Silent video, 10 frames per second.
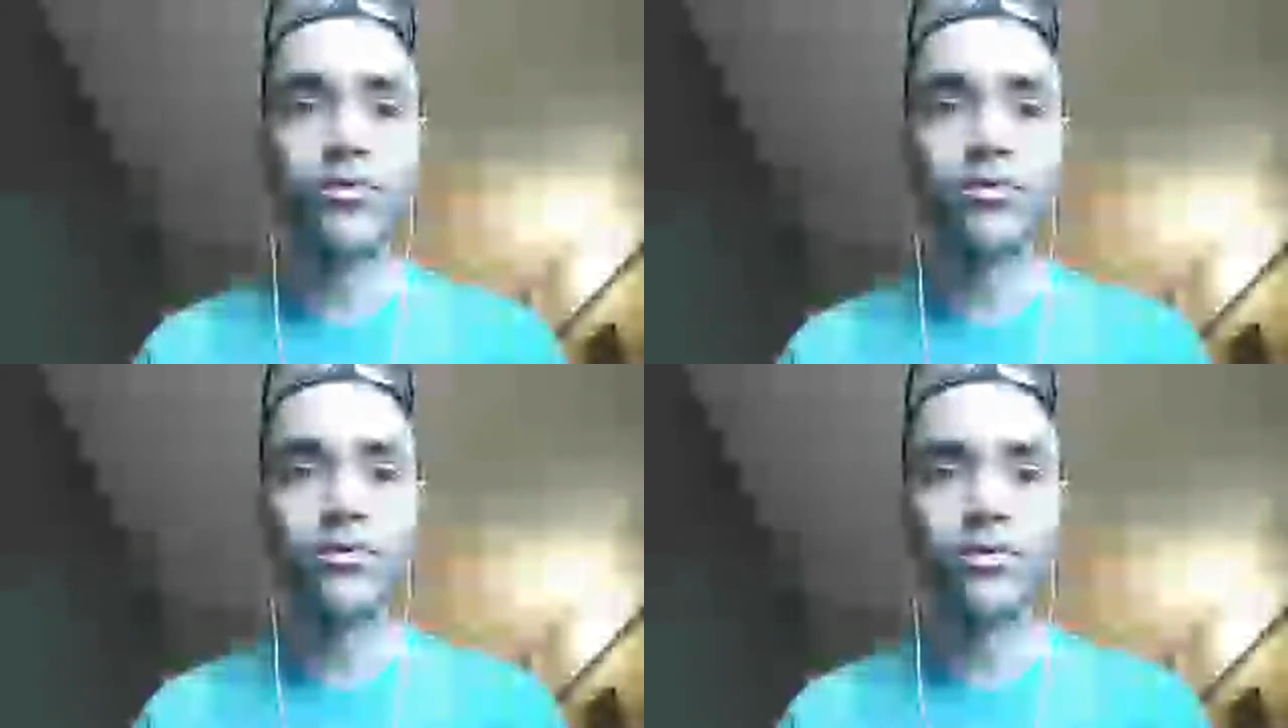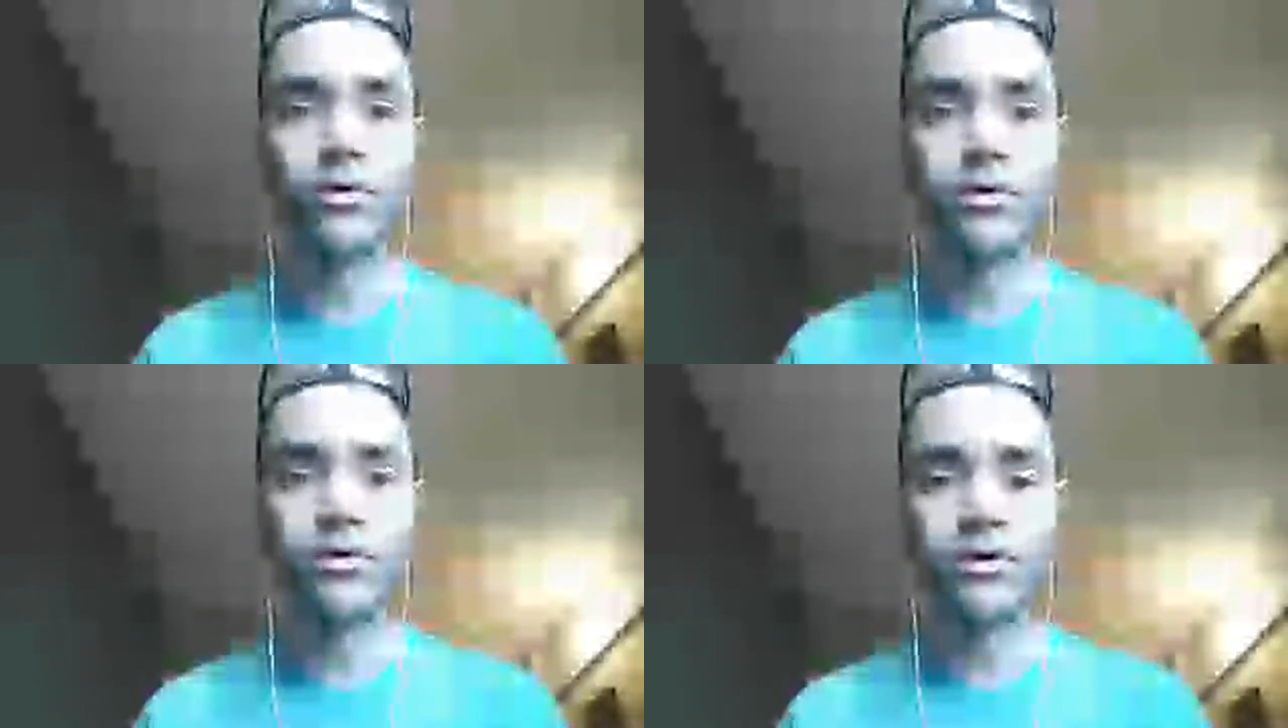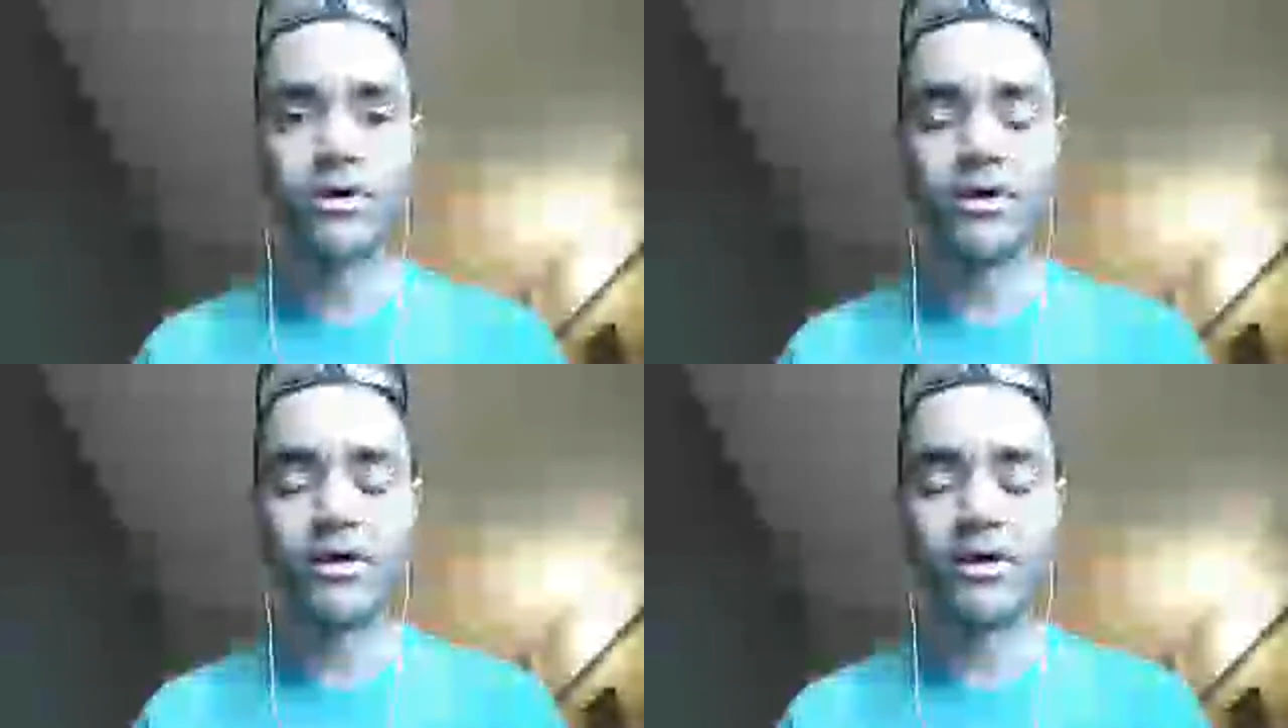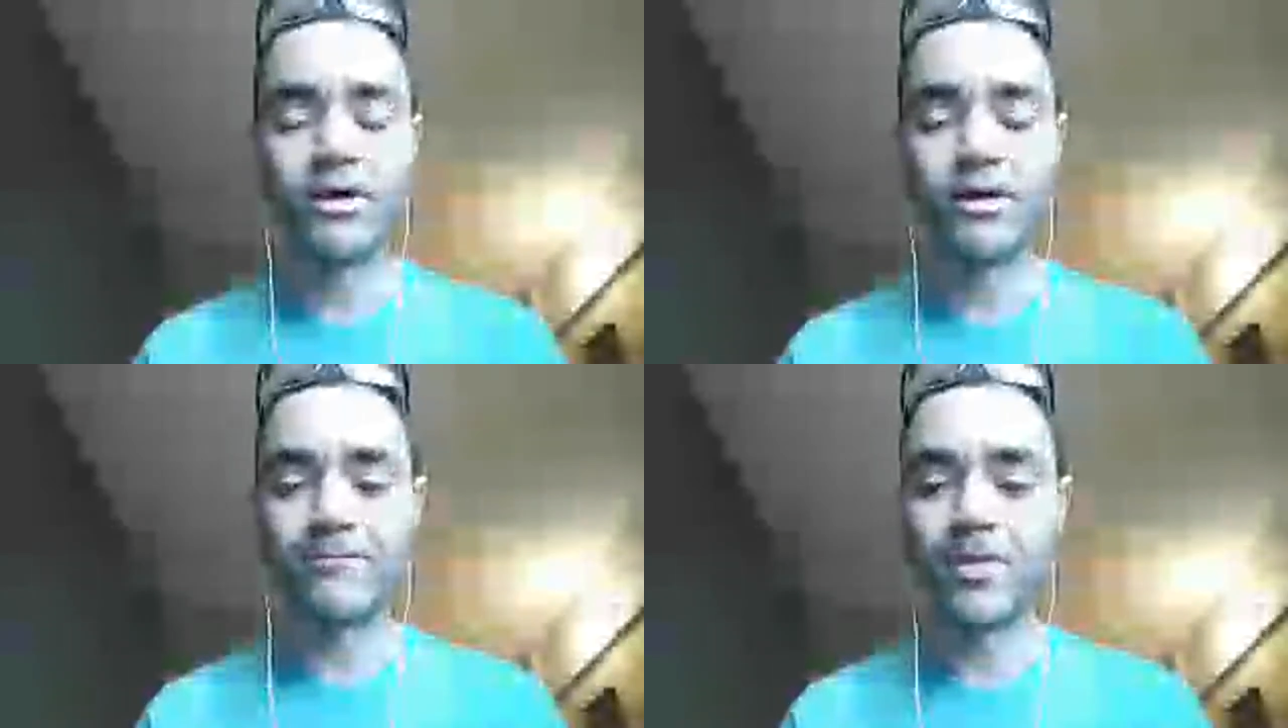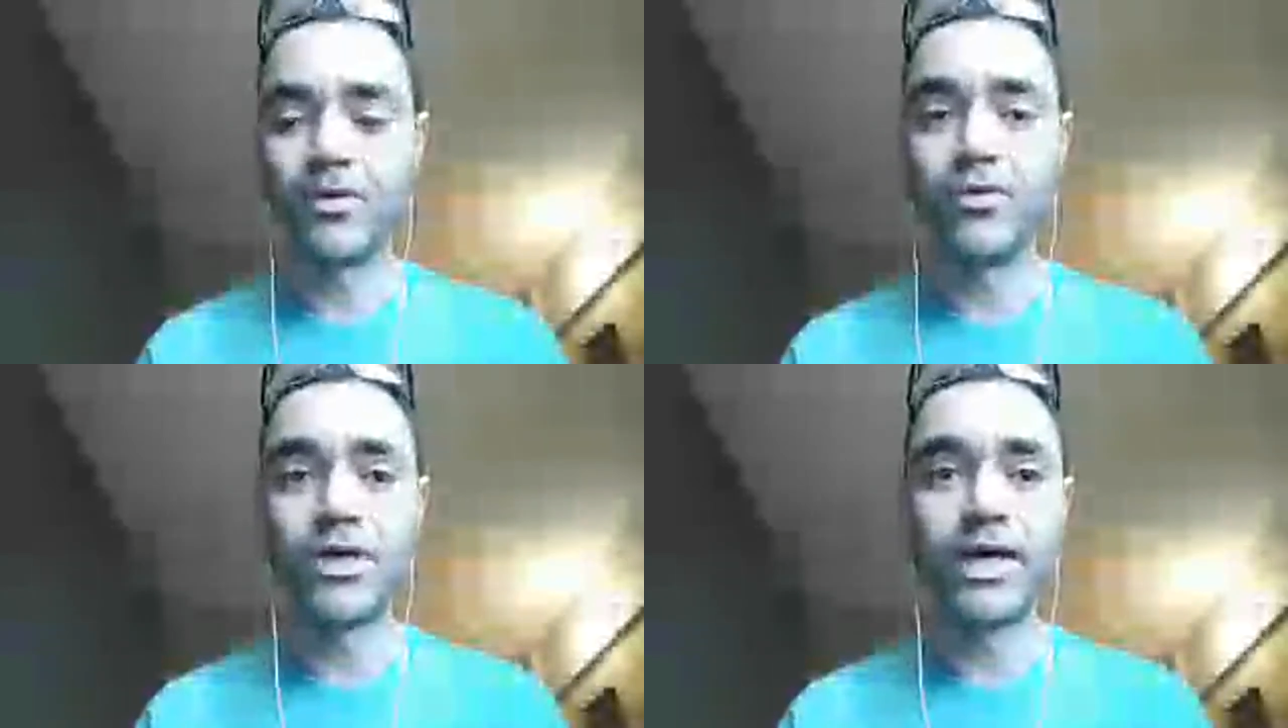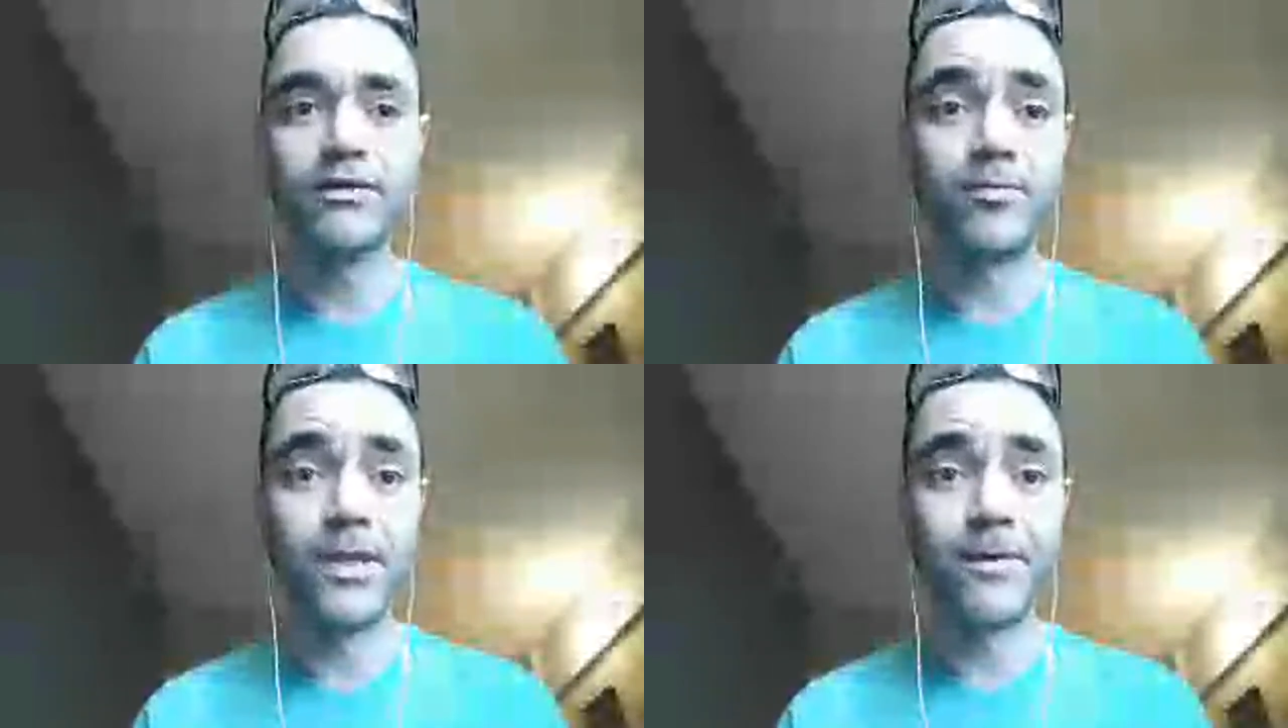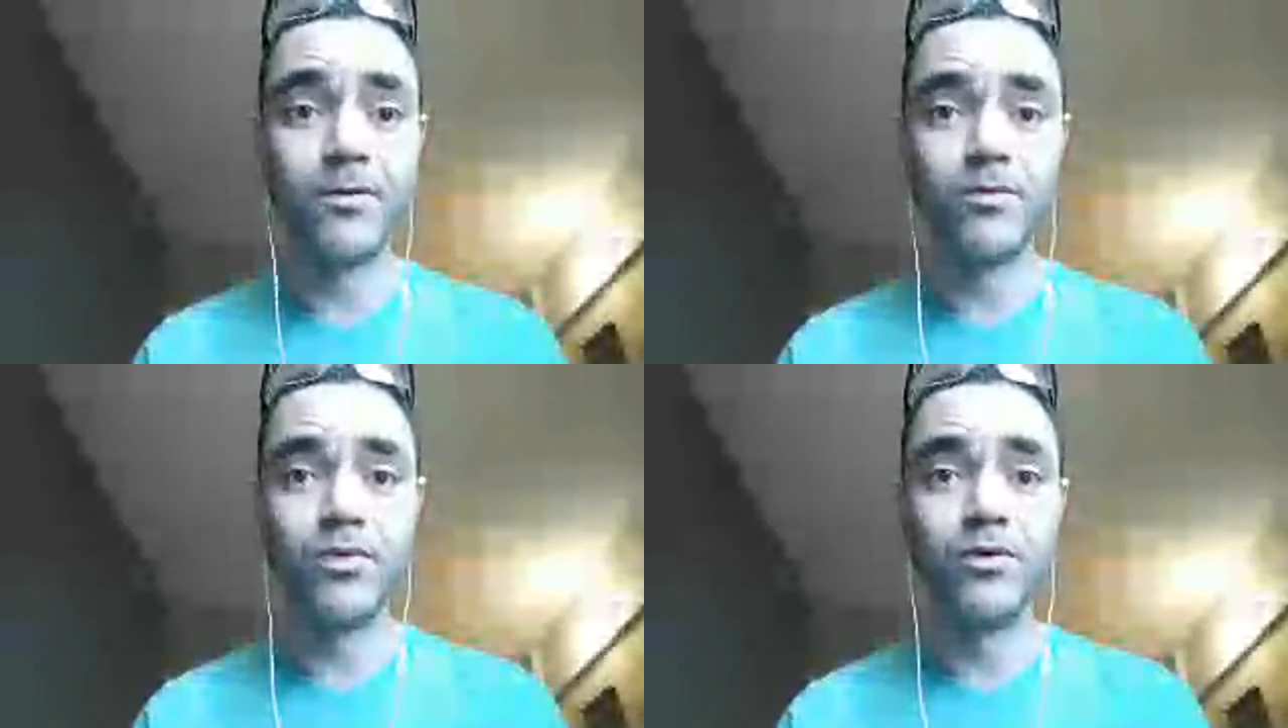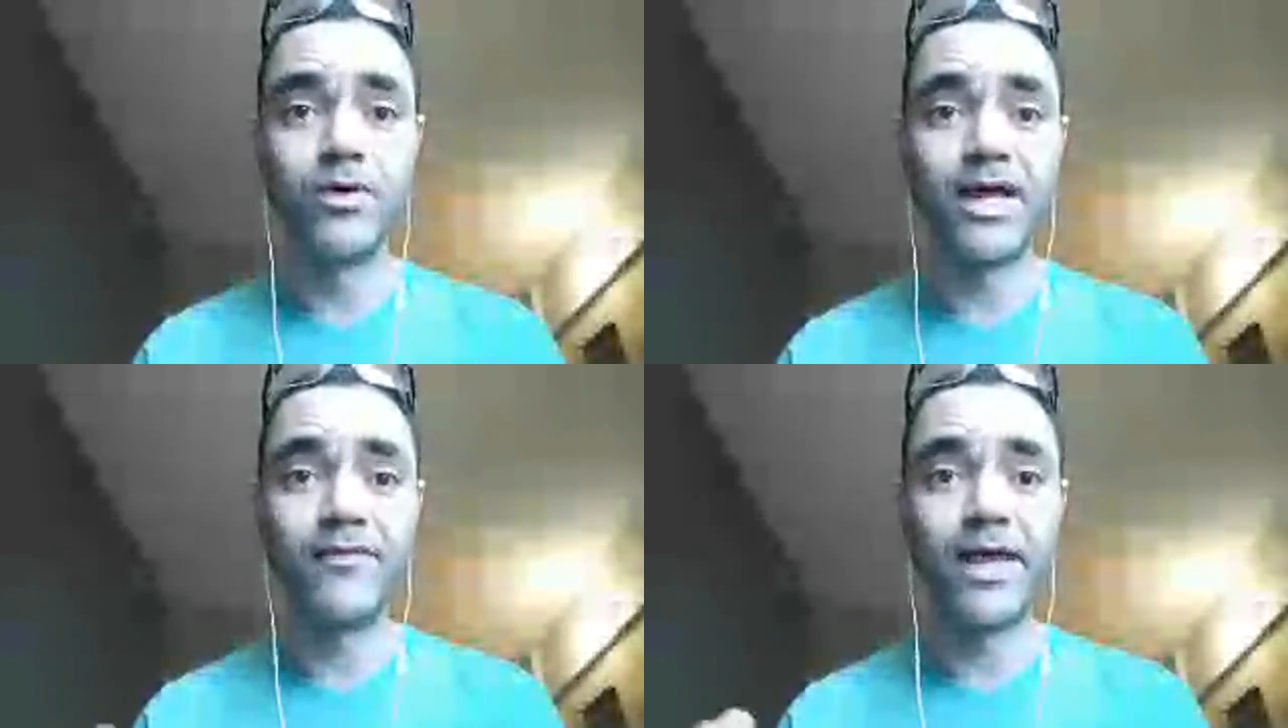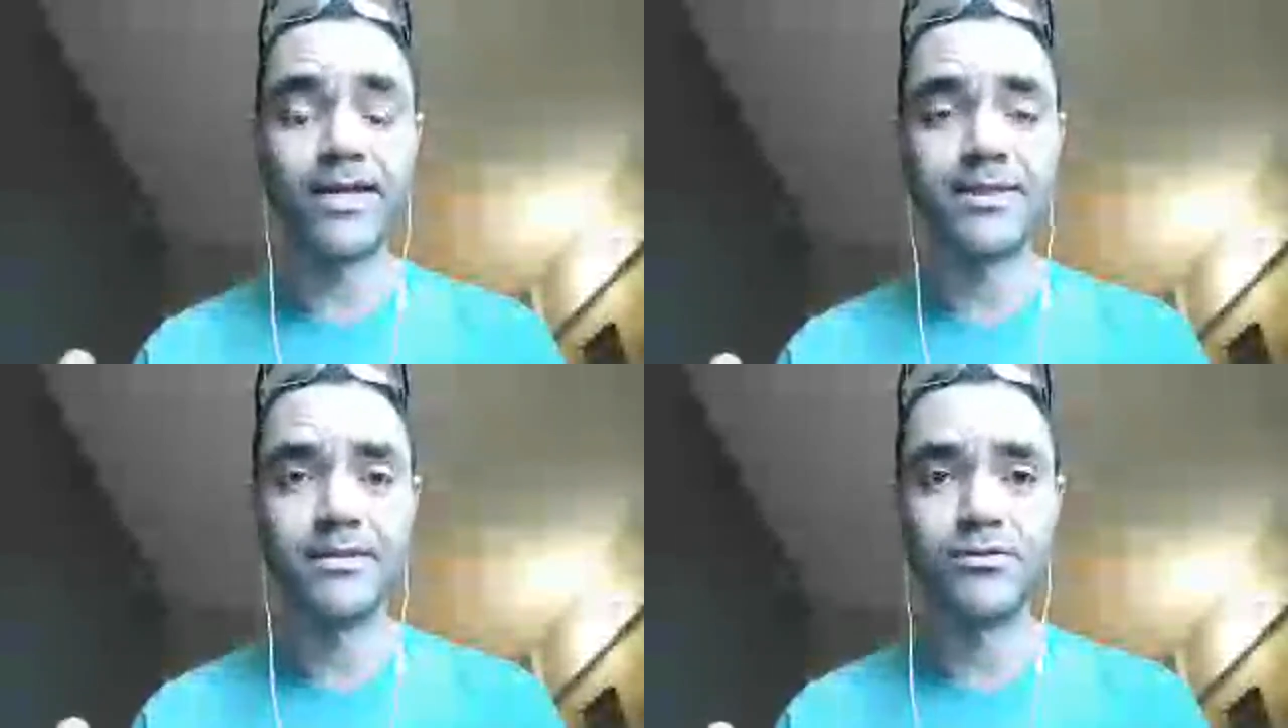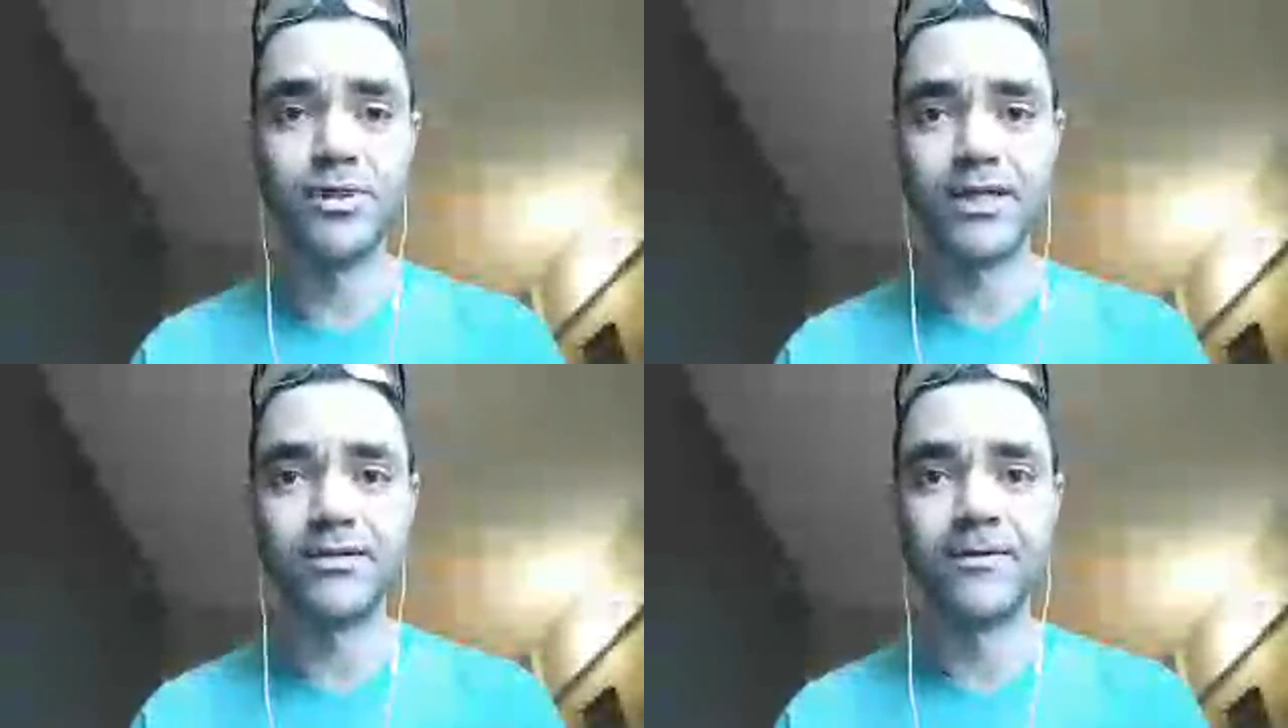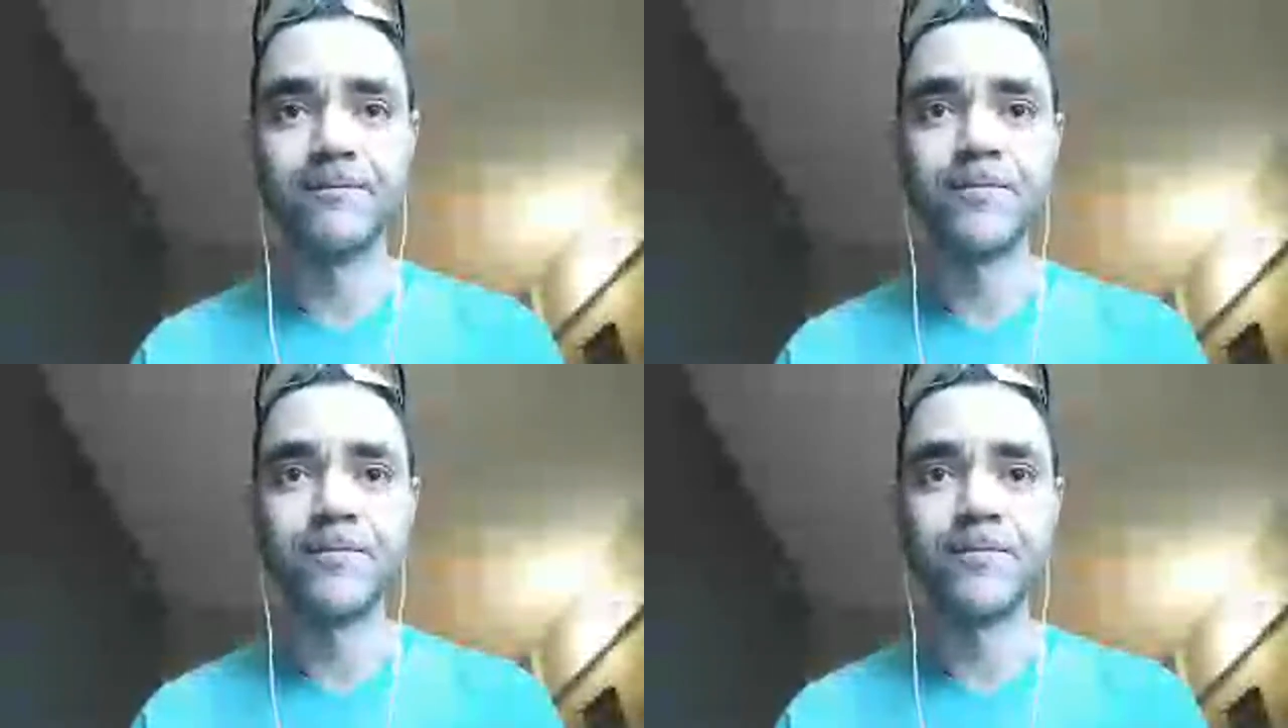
kind of people will have access to that.